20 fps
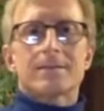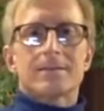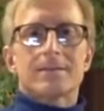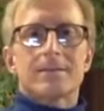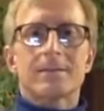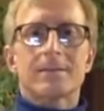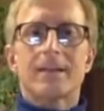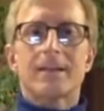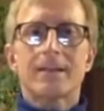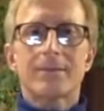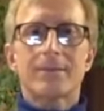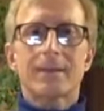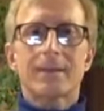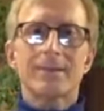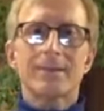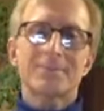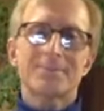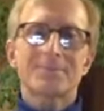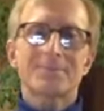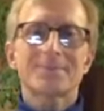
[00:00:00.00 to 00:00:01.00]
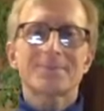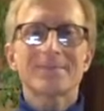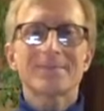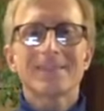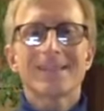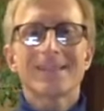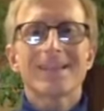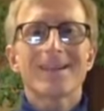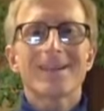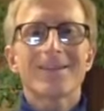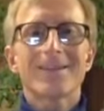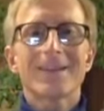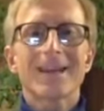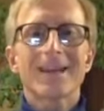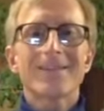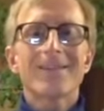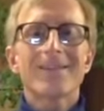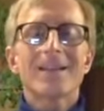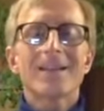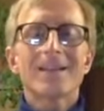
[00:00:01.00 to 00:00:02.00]
Anyway, okay,
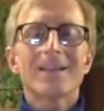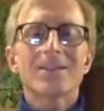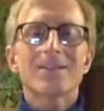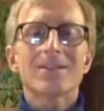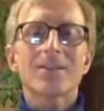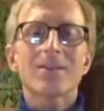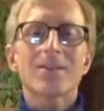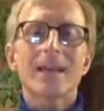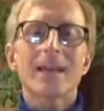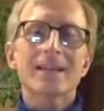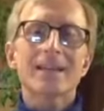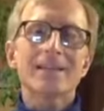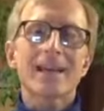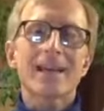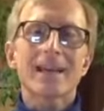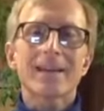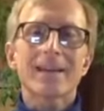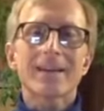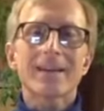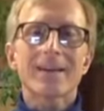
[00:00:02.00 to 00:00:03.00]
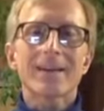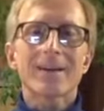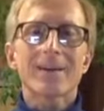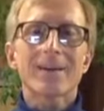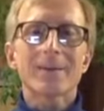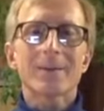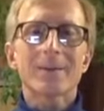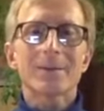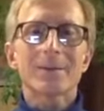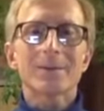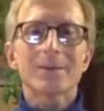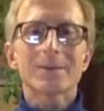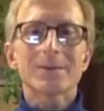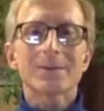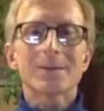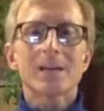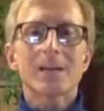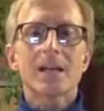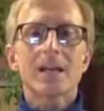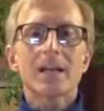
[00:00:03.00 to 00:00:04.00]
so that's head of the arm
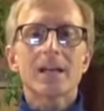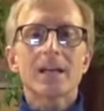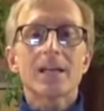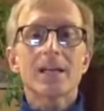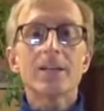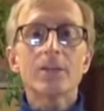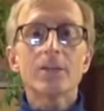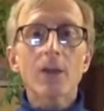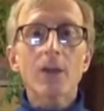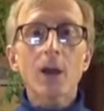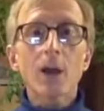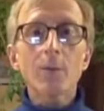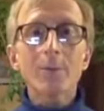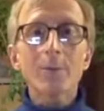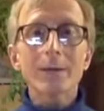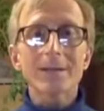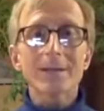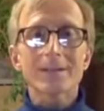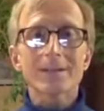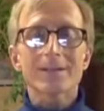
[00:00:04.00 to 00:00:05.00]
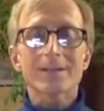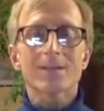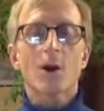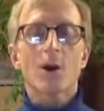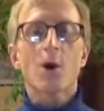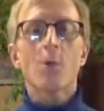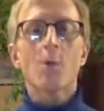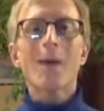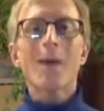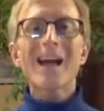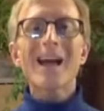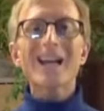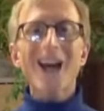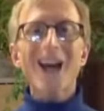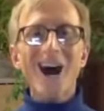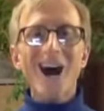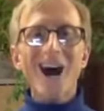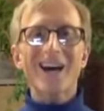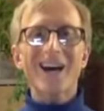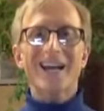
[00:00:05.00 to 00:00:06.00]
bones. Inner armpits. Oh my
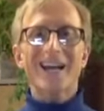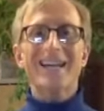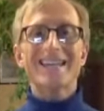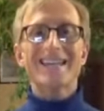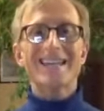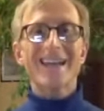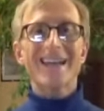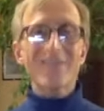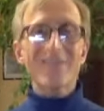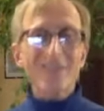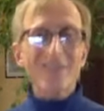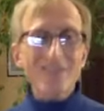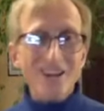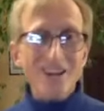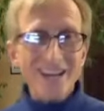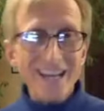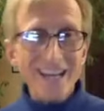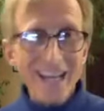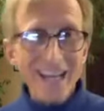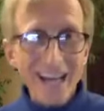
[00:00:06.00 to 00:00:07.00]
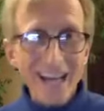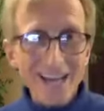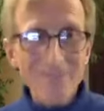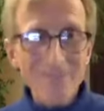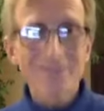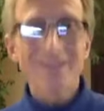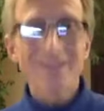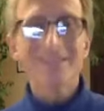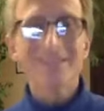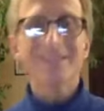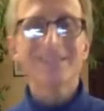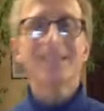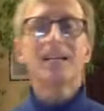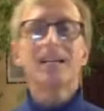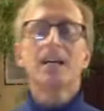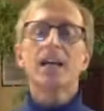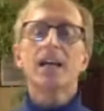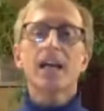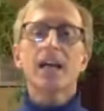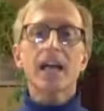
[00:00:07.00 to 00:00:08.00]
God, I never thought I had one.
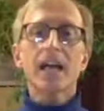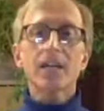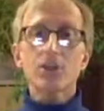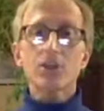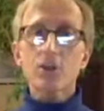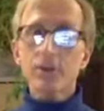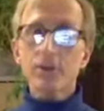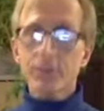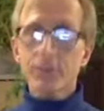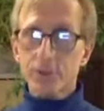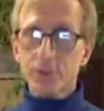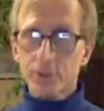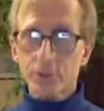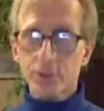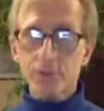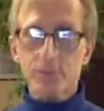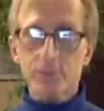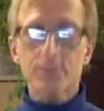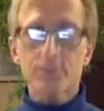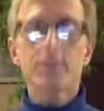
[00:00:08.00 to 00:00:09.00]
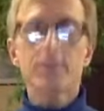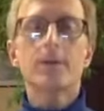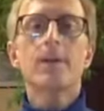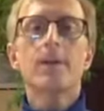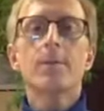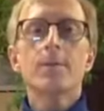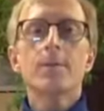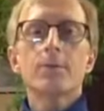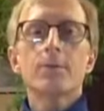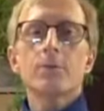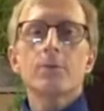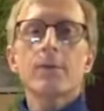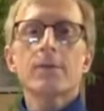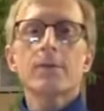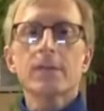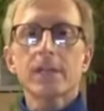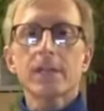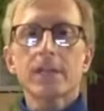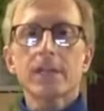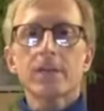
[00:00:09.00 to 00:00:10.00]
Hey, you have two. You have
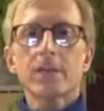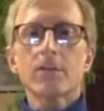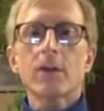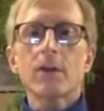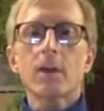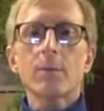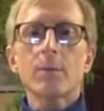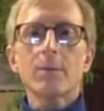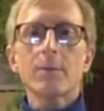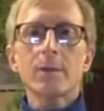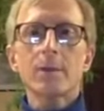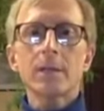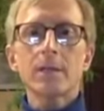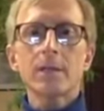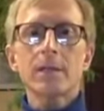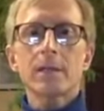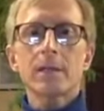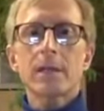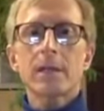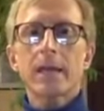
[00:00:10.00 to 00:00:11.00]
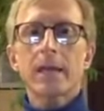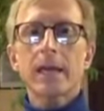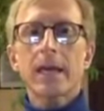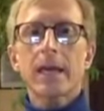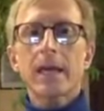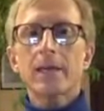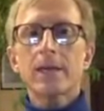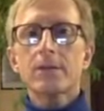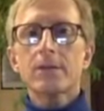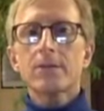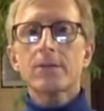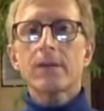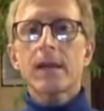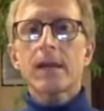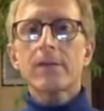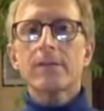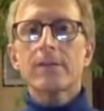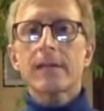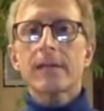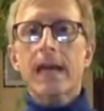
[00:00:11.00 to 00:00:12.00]
an inner armpit and you
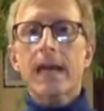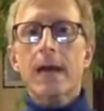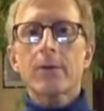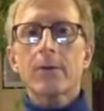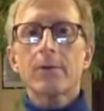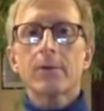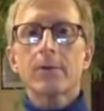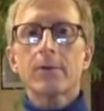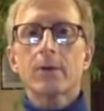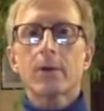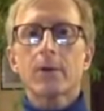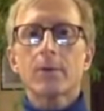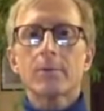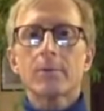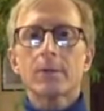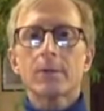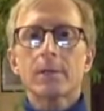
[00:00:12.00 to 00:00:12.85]
have an outer armpit